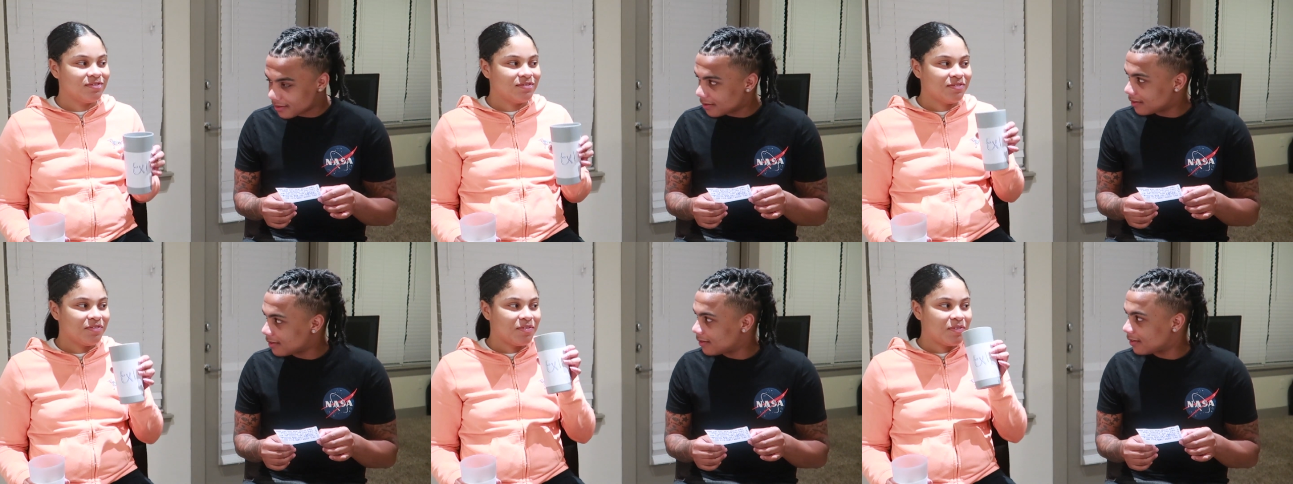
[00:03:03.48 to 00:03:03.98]

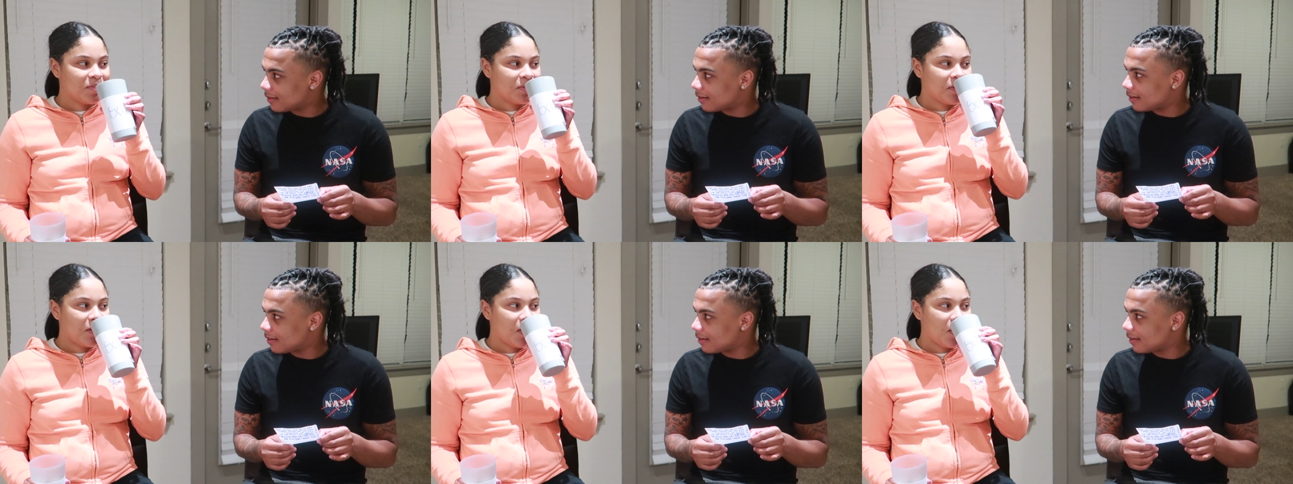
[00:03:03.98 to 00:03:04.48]

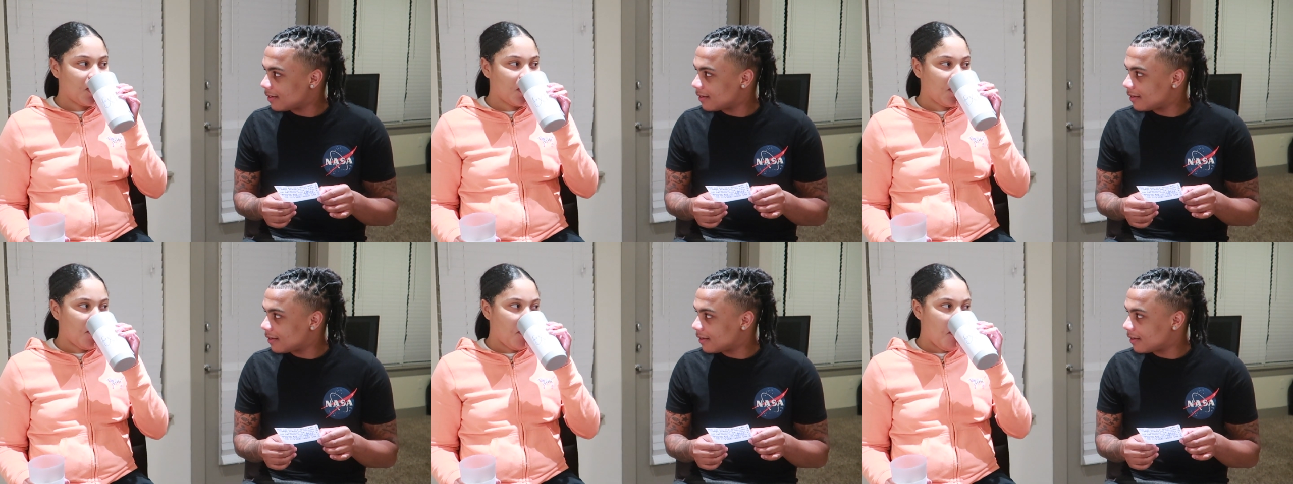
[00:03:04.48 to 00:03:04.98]

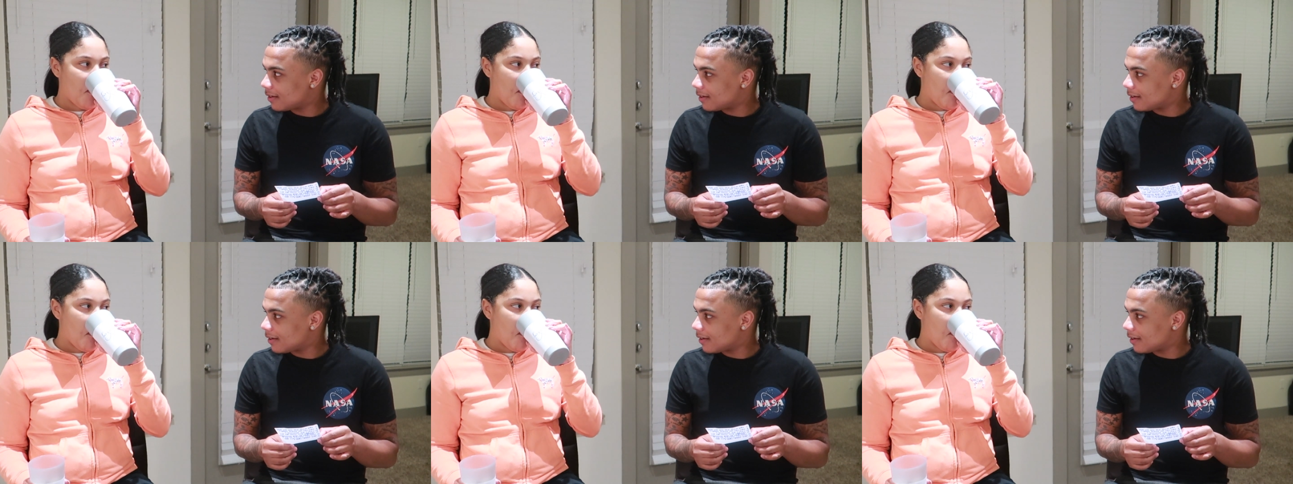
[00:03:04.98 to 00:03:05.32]
No one is speaking in this clip.